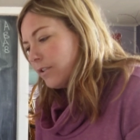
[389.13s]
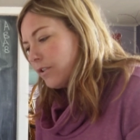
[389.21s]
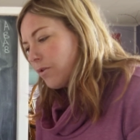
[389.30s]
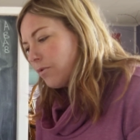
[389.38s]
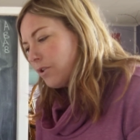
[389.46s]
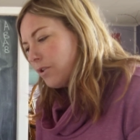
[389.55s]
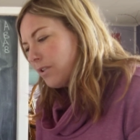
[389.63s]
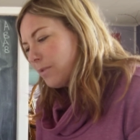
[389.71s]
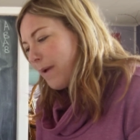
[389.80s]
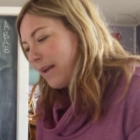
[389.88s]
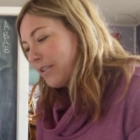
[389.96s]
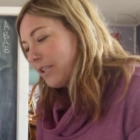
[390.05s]
Don't you
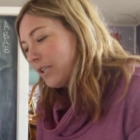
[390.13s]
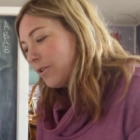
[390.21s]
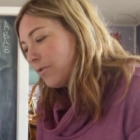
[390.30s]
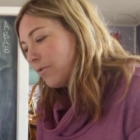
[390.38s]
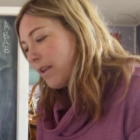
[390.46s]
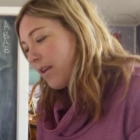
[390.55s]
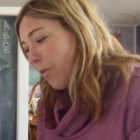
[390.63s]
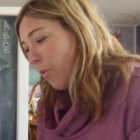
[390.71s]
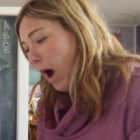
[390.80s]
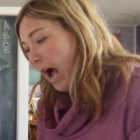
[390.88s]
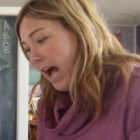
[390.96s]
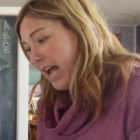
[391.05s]
spell you with a
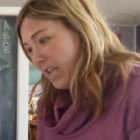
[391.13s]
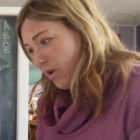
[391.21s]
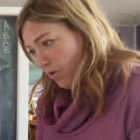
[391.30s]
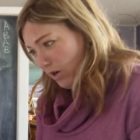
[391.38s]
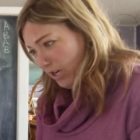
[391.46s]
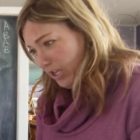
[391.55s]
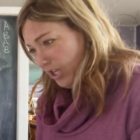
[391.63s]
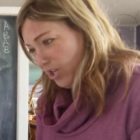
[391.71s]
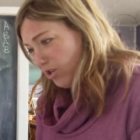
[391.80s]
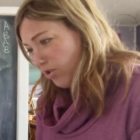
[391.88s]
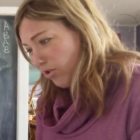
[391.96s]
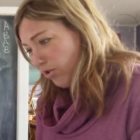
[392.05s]
Y or a
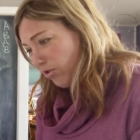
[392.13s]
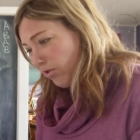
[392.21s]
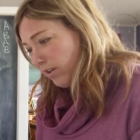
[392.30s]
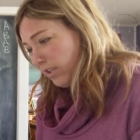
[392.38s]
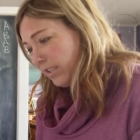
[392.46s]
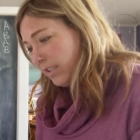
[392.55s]
U?